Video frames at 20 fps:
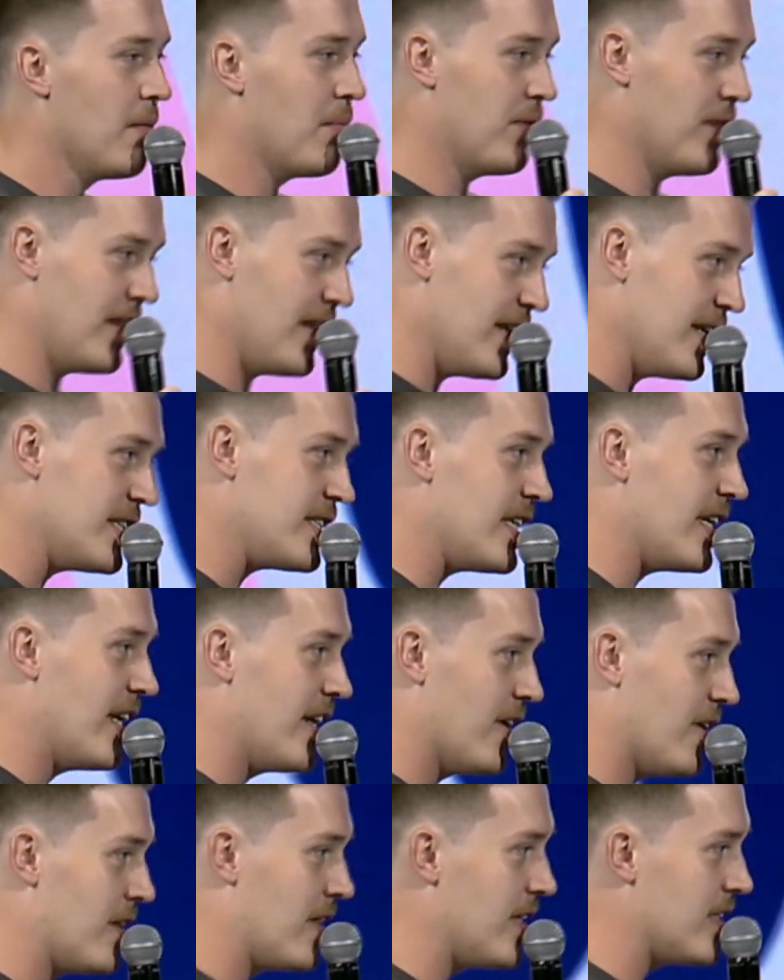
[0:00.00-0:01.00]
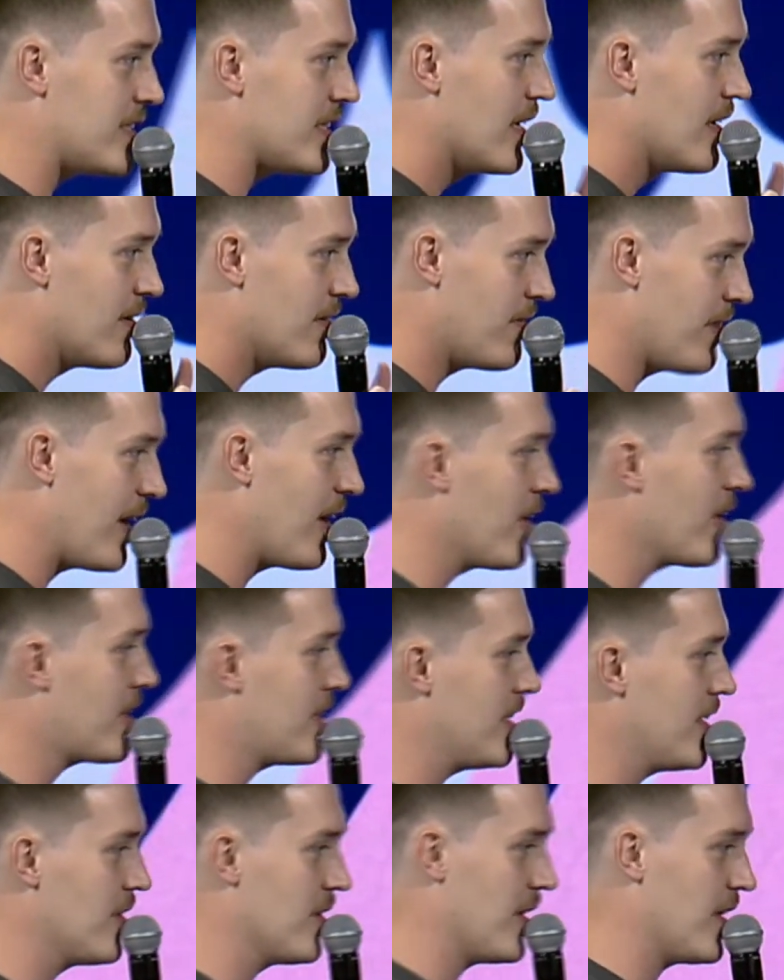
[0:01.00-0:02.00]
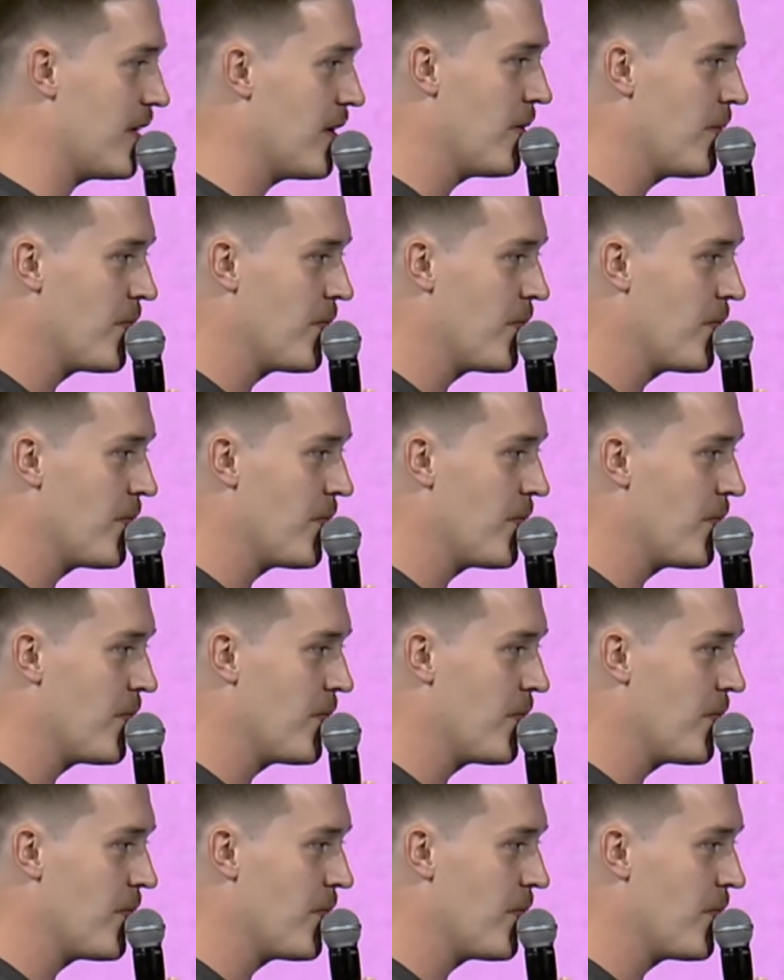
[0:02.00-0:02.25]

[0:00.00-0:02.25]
please hear this very clearly.